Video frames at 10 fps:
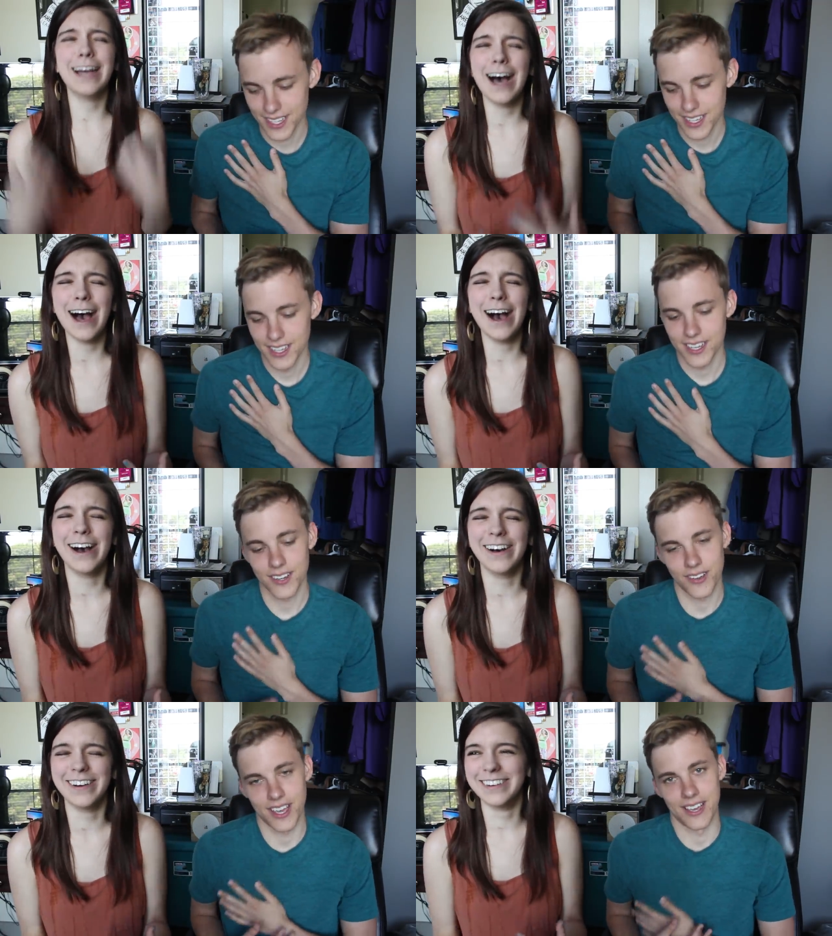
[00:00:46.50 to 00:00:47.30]

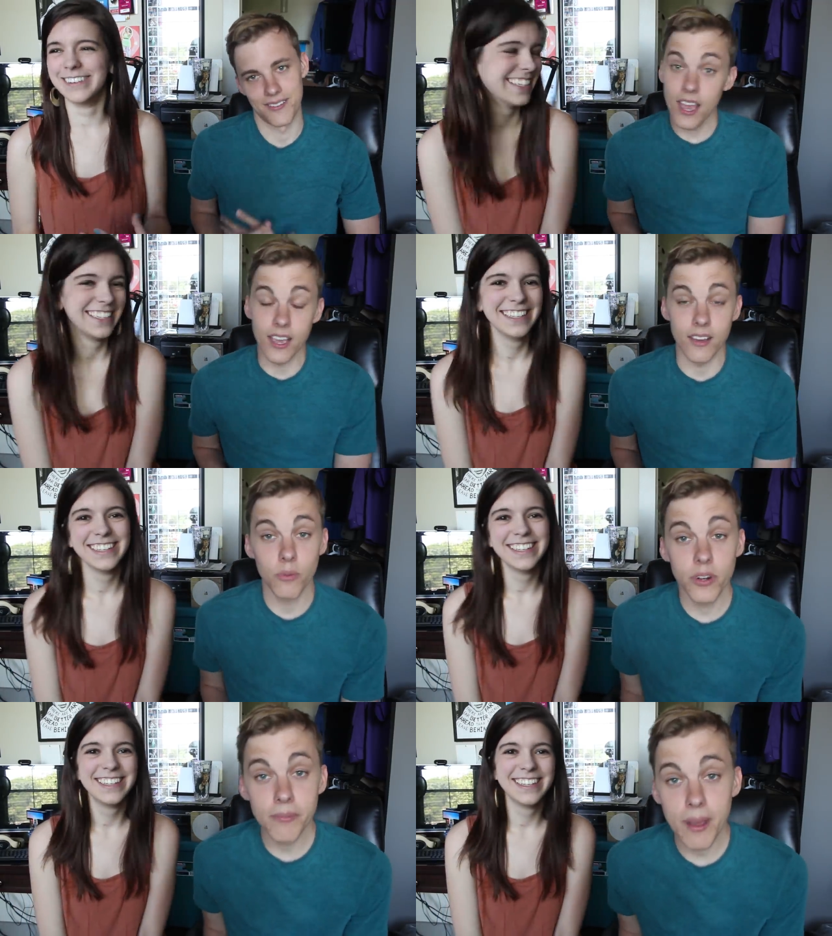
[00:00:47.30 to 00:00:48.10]
Speaker 1: alone. Hey,
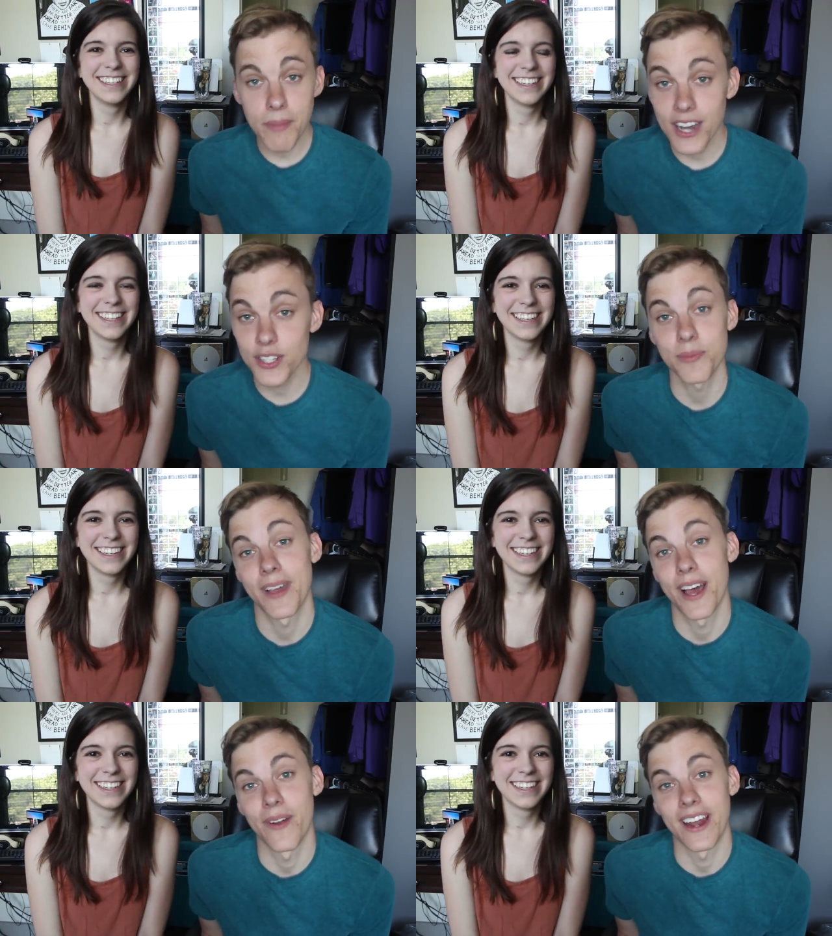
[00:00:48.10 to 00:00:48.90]
we're in my bachelor
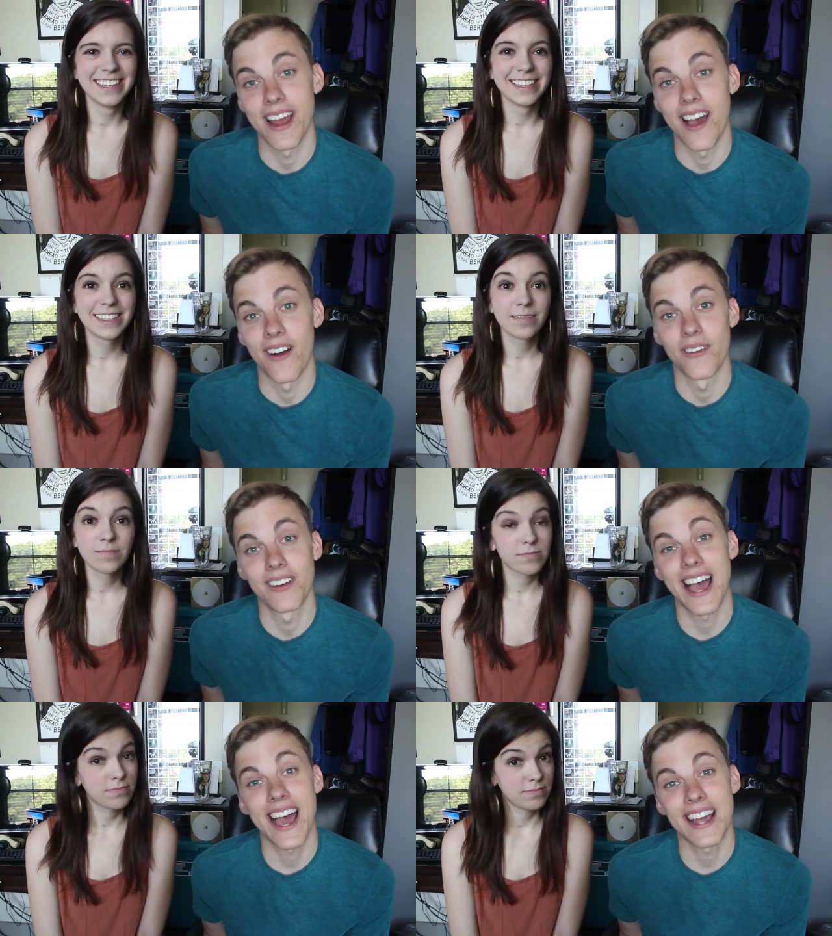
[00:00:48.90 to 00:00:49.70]
pad right now
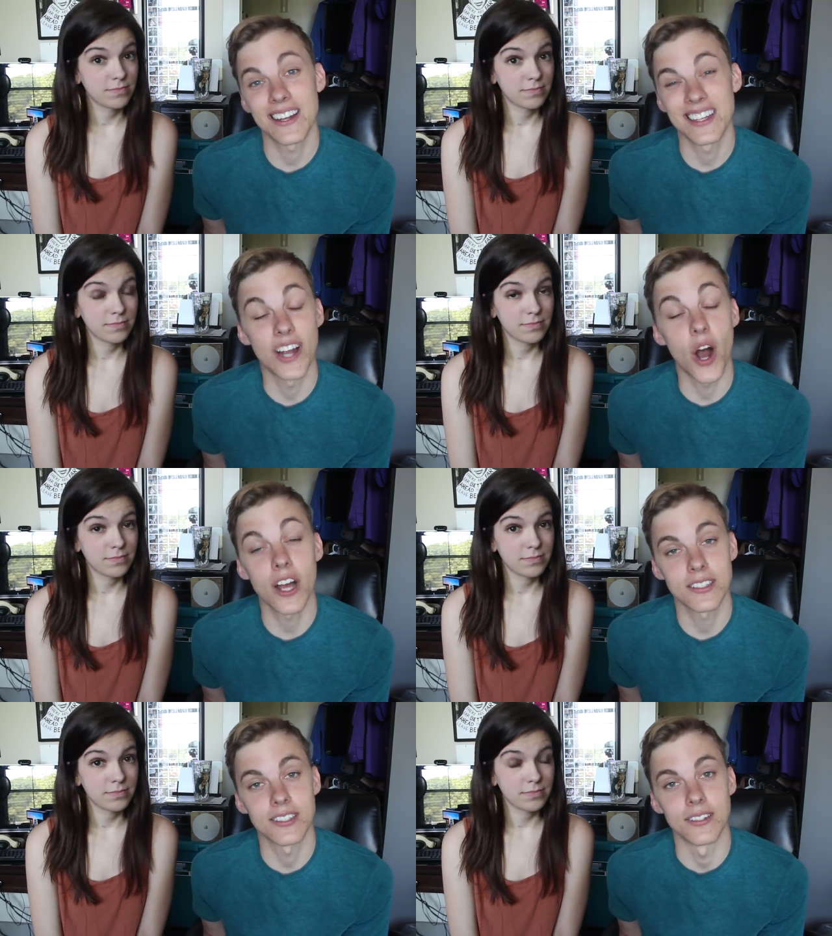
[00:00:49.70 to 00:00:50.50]
at in
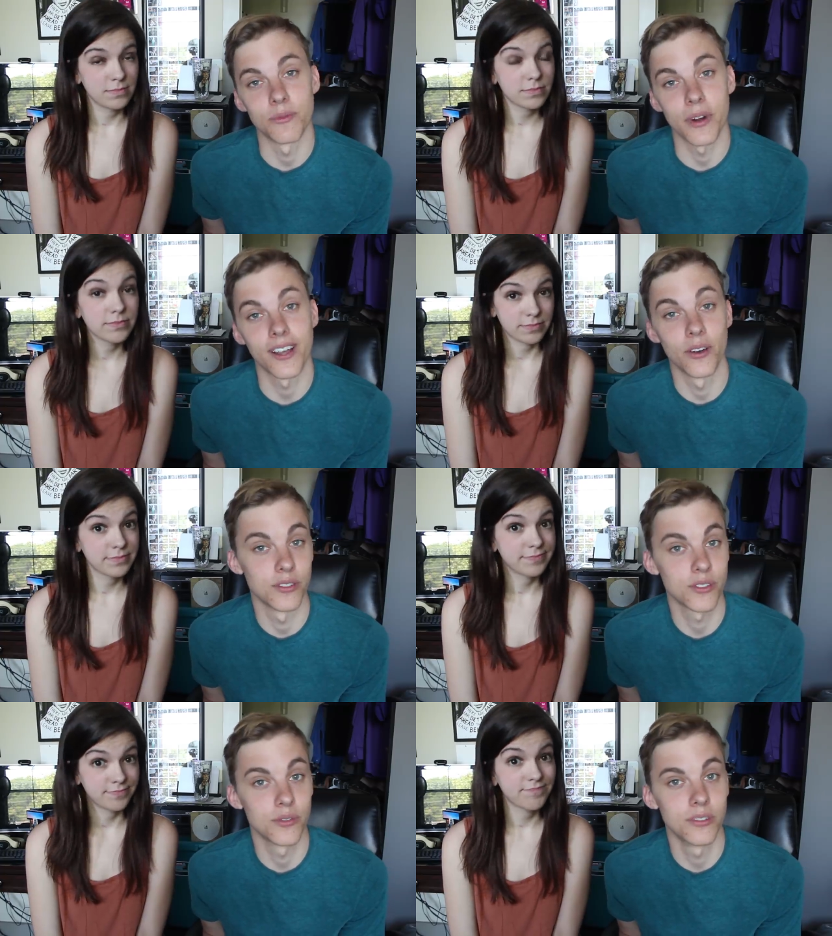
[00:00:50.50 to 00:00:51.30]
Austin where I go
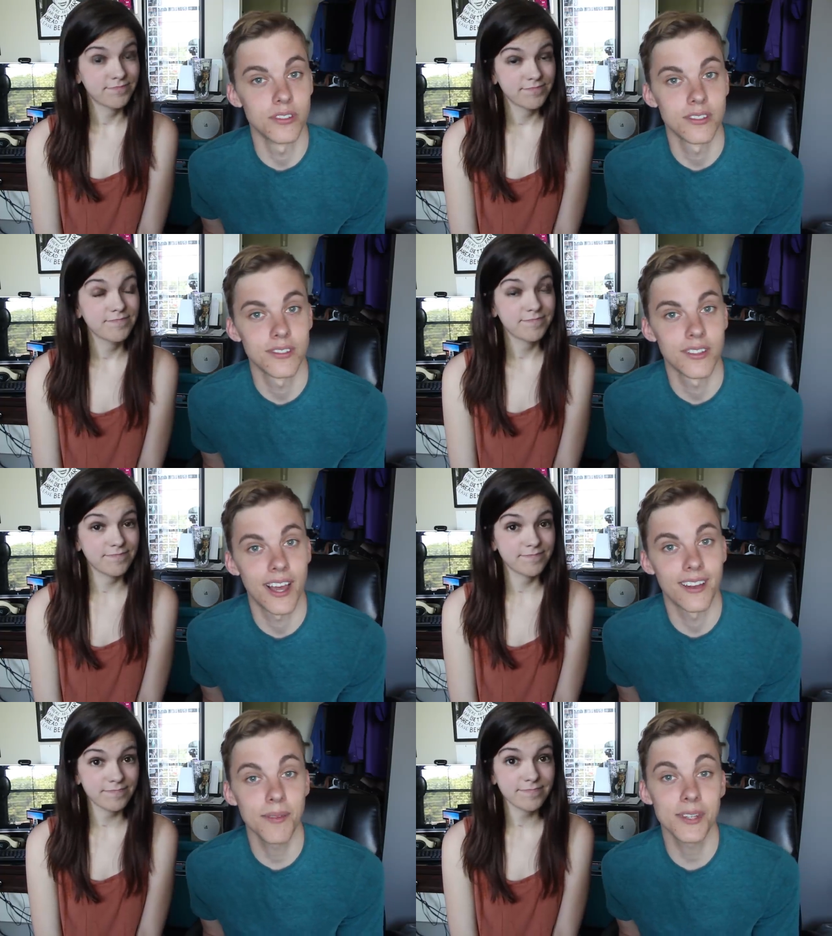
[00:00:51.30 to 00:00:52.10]
to school. Mm -hmm.
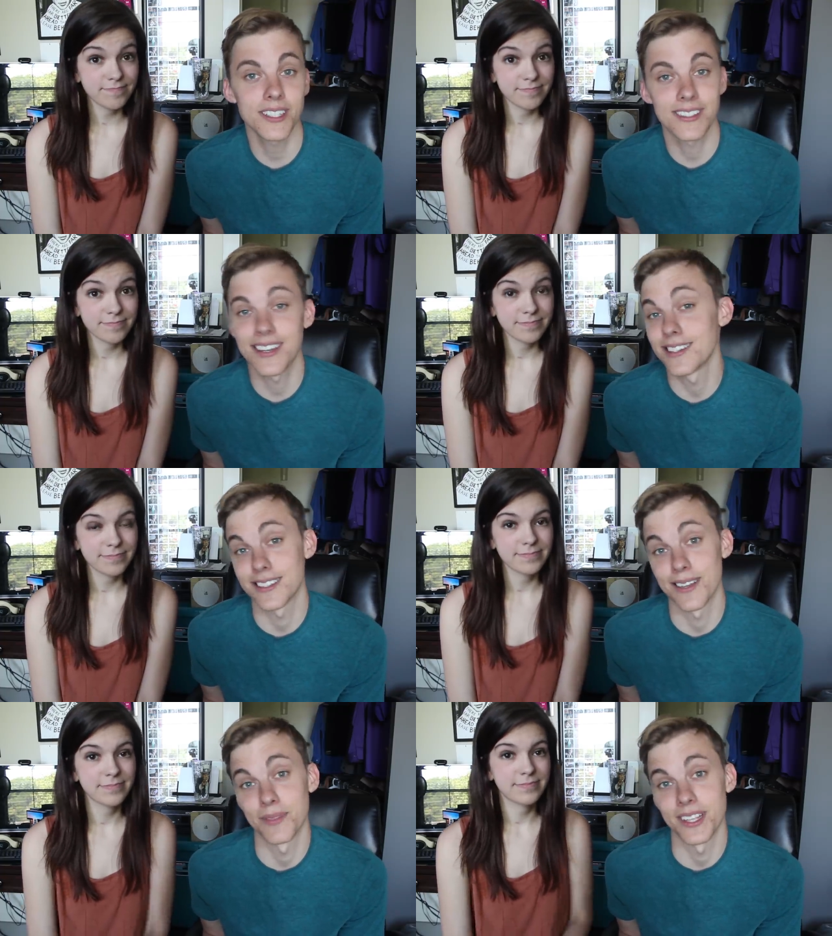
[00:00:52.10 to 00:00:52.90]
And let mm-hmm. me just tell you
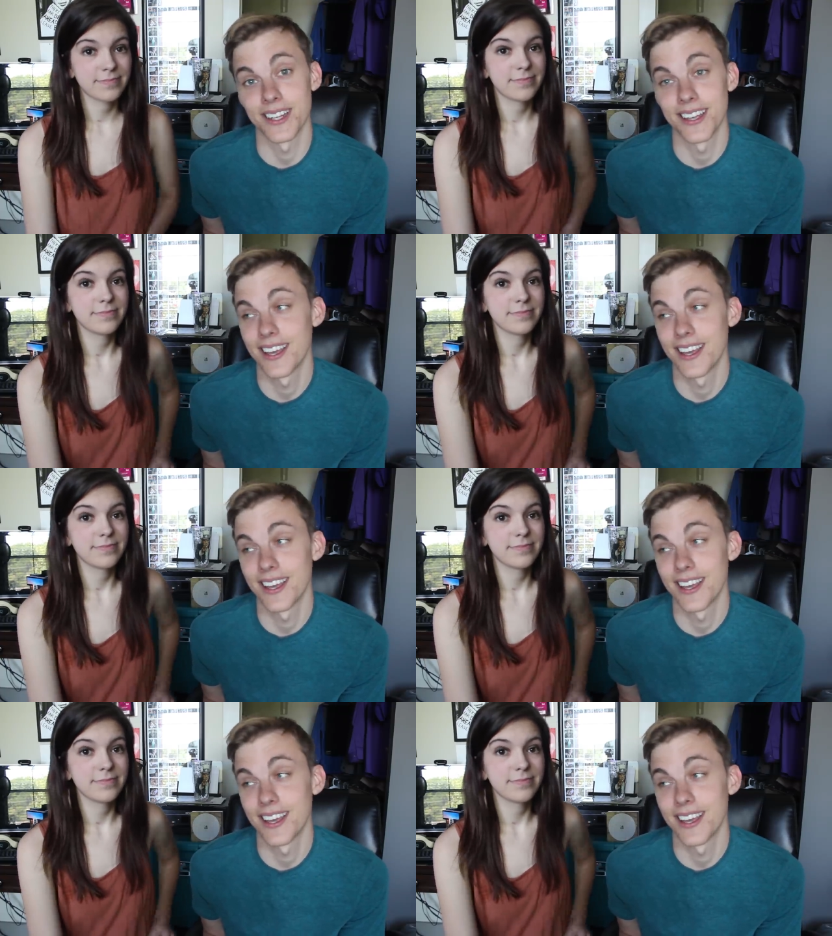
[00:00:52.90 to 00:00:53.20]
something.